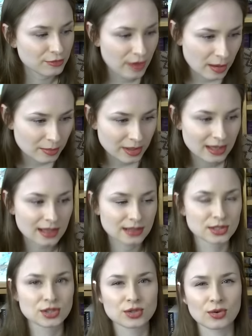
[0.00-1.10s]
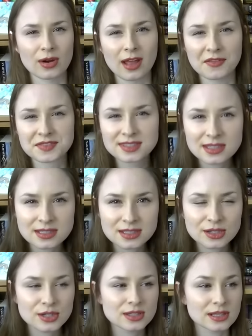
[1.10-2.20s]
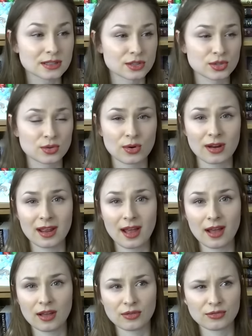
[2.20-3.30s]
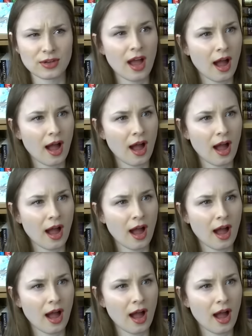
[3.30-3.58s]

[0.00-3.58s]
family, it's a story of sisters, it's a story of